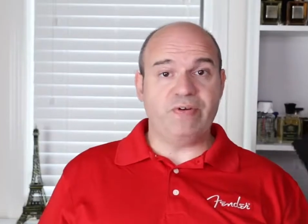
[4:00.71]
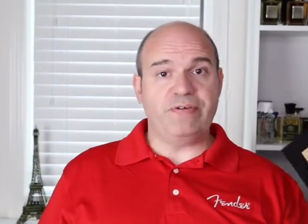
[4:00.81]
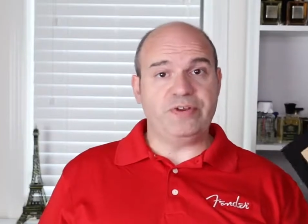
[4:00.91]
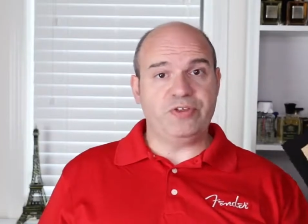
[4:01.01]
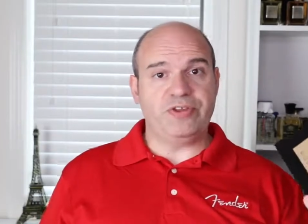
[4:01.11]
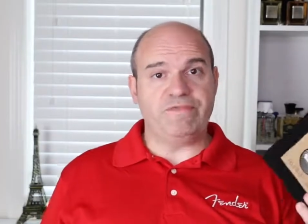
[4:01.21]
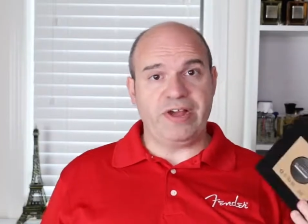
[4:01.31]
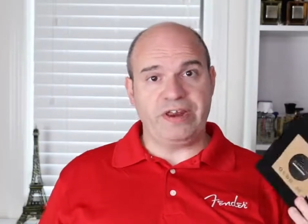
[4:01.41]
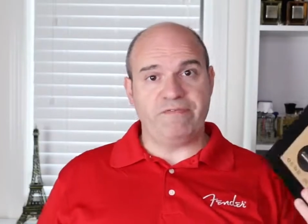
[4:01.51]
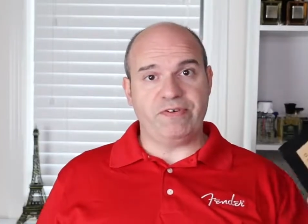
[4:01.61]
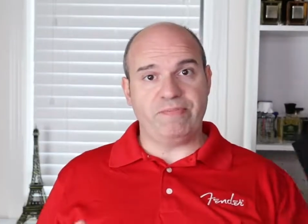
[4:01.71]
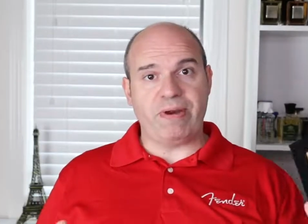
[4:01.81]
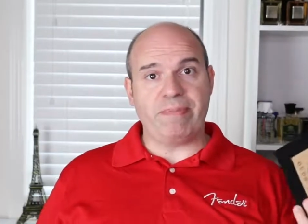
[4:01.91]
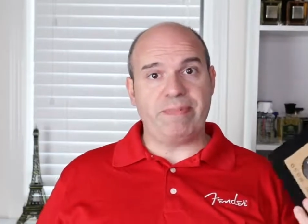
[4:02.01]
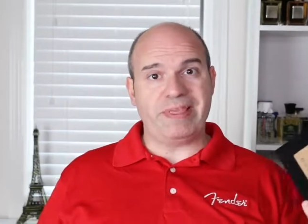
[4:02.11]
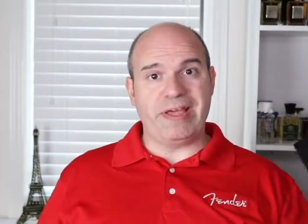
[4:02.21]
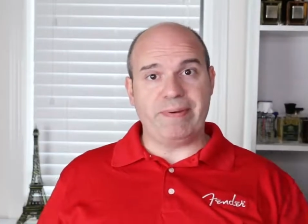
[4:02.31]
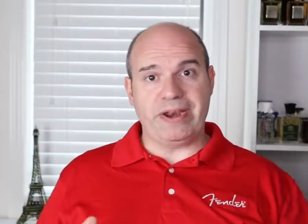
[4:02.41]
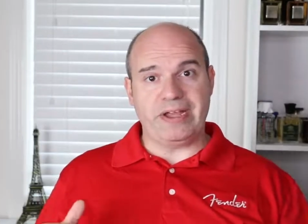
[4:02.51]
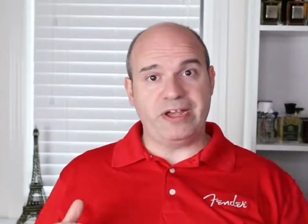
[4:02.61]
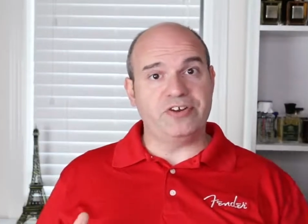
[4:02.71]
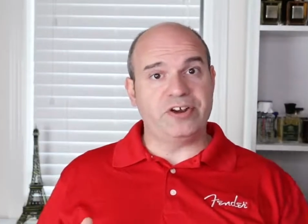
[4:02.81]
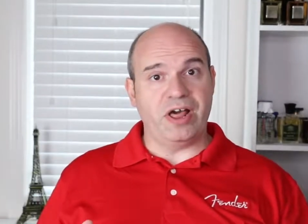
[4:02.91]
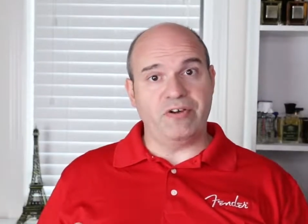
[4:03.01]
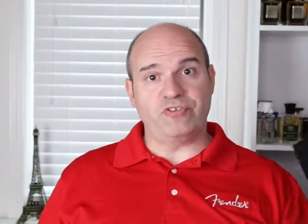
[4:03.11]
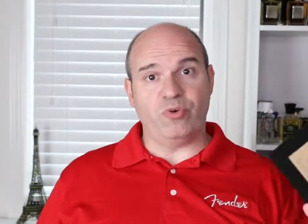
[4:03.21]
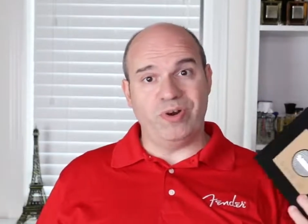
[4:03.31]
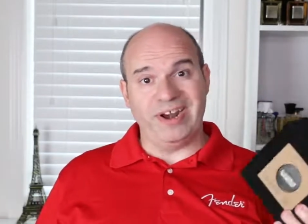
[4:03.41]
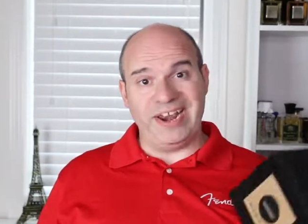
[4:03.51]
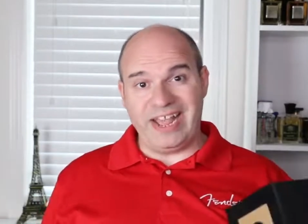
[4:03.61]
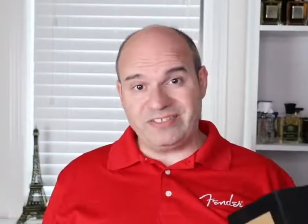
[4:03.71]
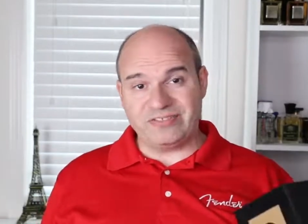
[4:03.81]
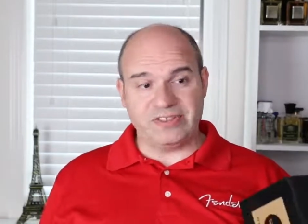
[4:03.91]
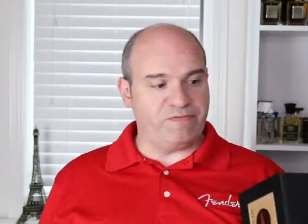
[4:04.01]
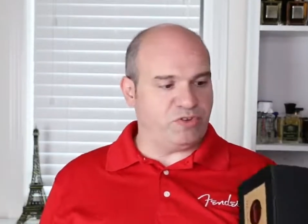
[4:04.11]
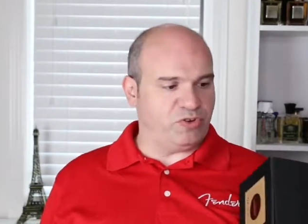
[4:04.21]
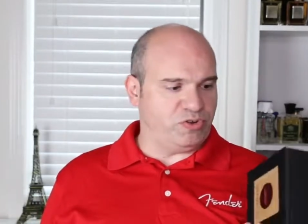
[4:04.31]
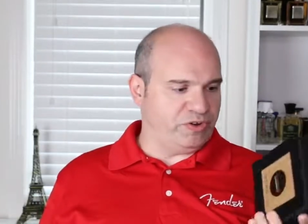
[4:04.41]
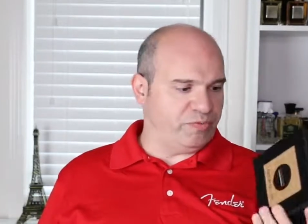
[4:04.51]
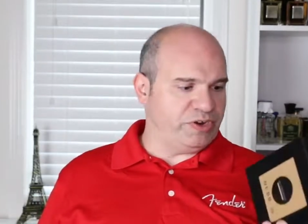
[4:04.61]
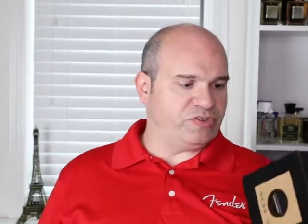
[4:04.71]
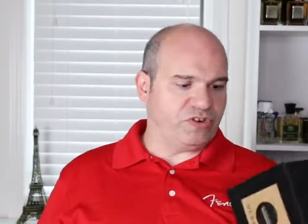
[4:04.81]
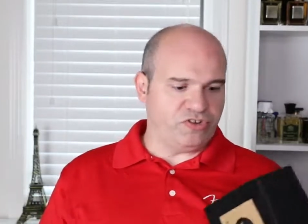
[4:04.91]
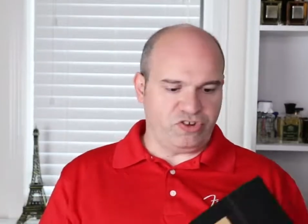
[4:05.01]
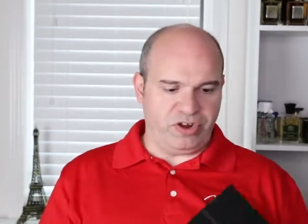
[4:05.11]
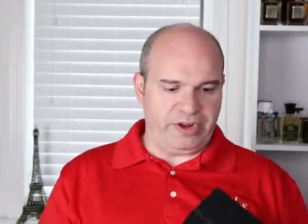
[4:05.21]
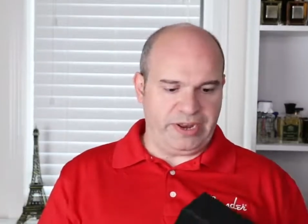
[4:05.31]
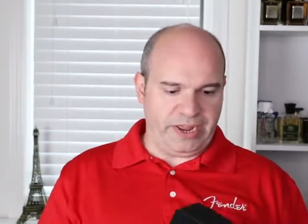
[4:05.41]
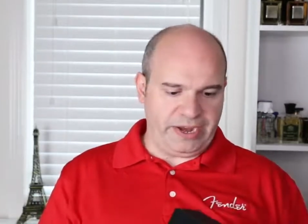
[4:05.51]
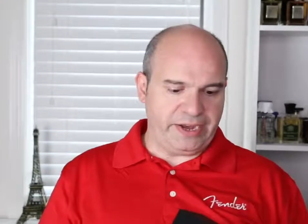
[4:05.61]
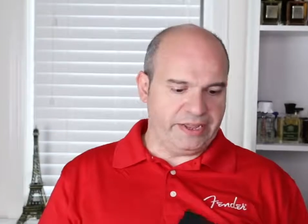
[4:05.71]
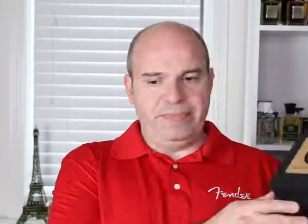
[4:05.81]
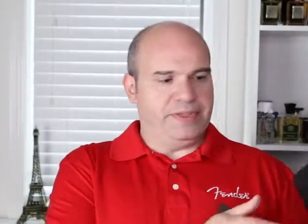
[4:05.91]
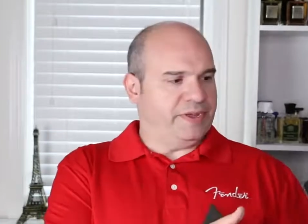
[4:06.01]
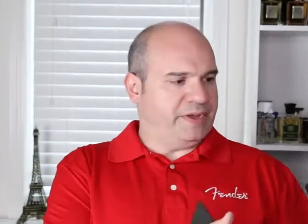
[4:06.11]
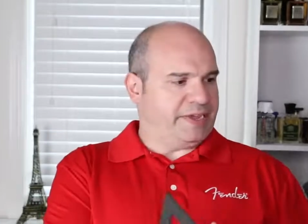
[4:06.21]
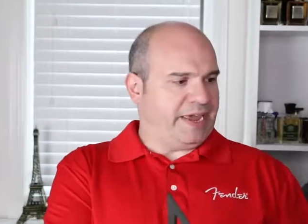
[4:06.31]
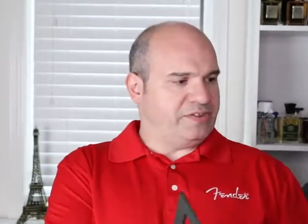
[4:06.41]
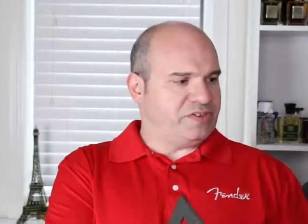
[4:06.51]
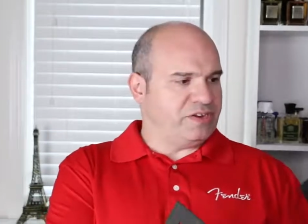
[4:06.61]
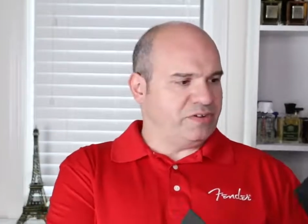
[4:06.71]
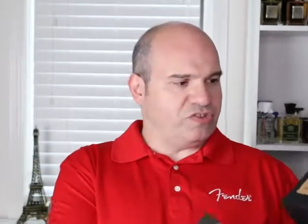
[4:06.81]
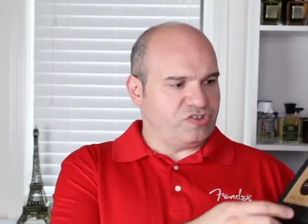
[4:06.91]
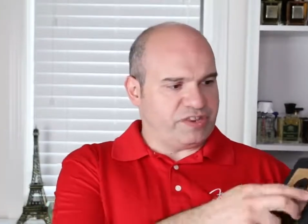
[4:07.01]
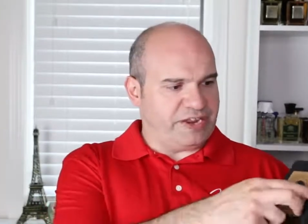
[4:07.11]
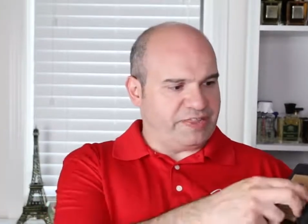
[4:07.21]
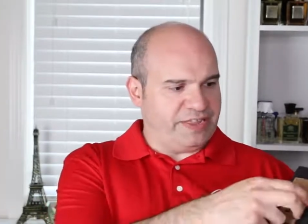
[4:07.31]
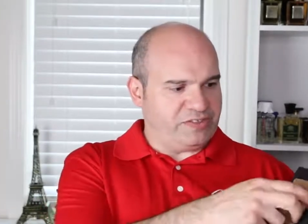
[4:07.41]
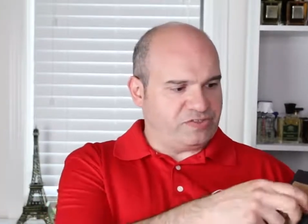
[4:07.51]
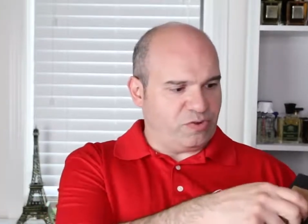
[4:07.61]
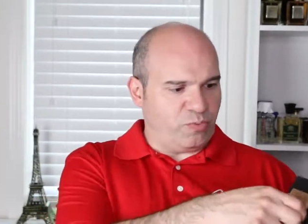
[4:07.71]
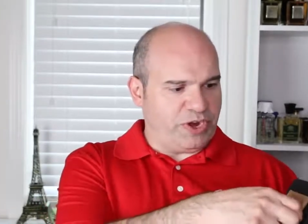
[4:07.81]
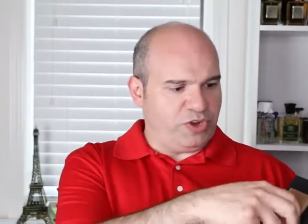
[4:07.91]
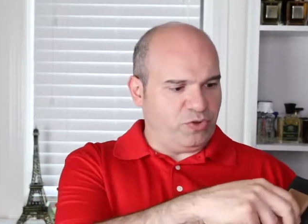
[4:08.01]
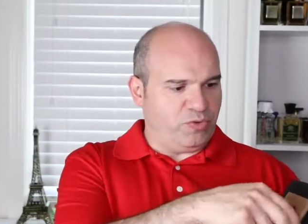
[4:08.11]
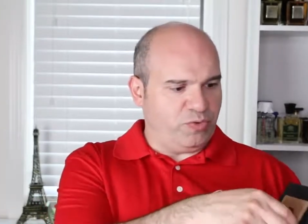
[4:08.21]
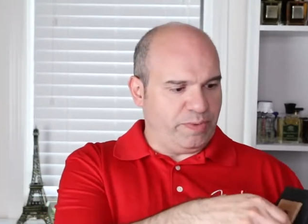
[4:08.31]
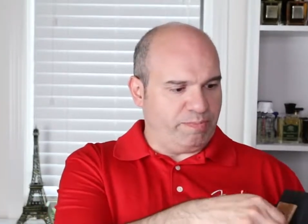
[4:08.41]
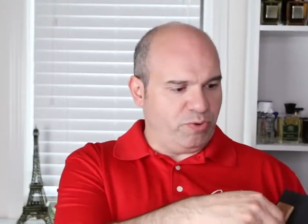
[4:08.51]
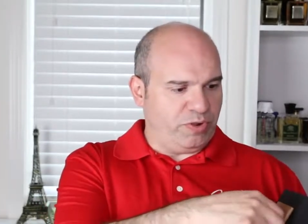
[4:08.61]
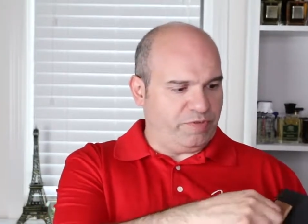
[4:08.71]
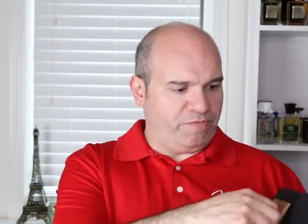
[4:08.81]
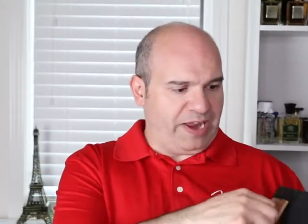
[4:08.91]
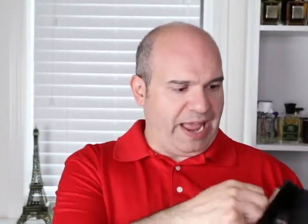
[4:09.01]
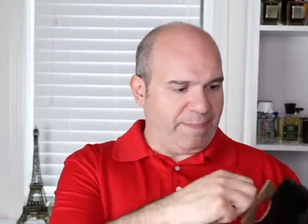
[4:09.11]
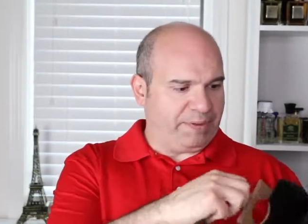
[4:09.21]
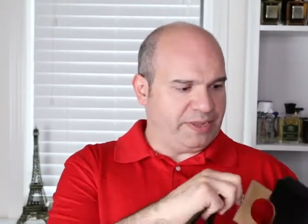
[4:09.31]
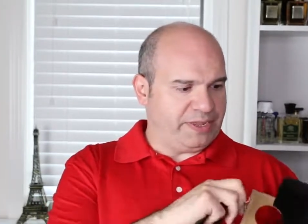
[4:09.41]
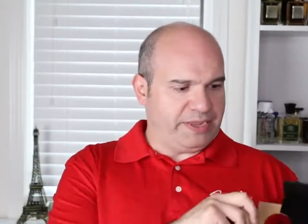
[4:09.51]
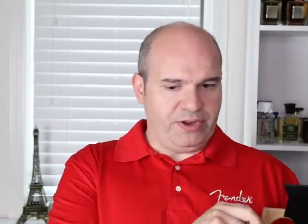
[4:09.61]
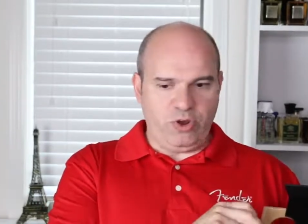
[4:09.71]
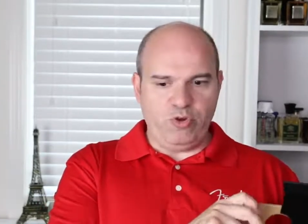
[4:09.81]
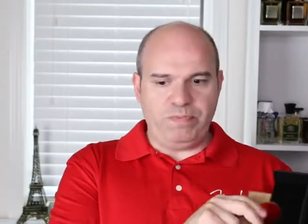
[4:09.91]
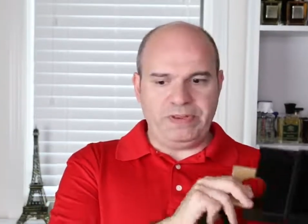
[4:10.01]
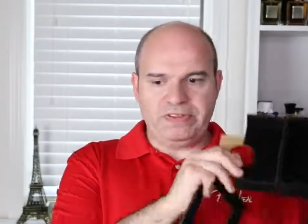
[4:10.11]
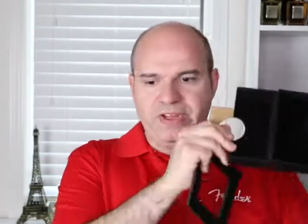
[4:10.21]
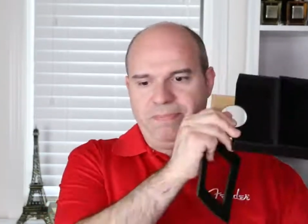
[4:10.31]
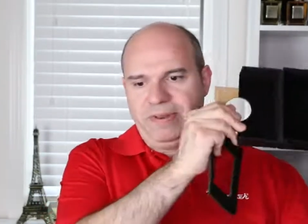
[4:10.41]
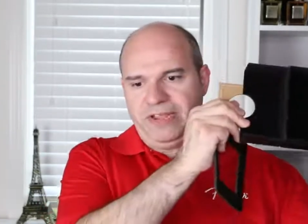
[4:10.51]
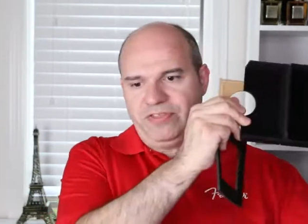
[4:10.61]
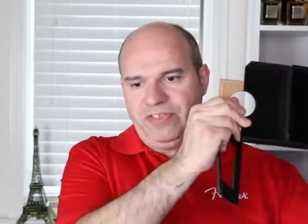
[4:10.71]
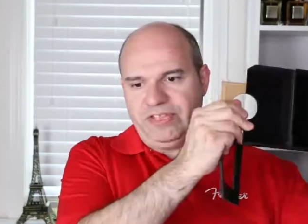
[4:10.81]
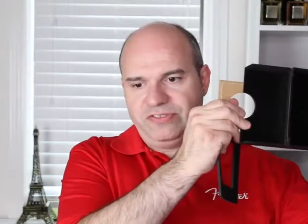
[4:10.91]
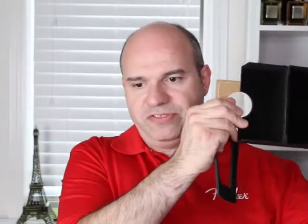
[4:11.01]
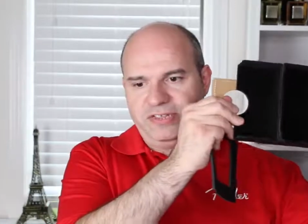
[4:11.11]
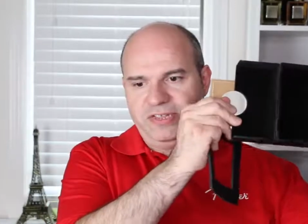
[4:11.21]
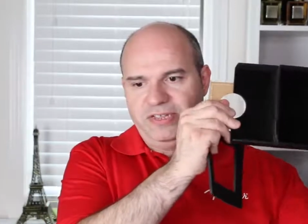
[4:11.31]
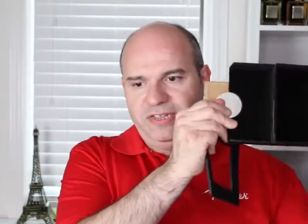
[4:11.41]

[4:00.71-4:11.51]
However, you can find them for probably about $100 or less if you do your research online. The casing looks just like this. When you pull the flap, it opens up like this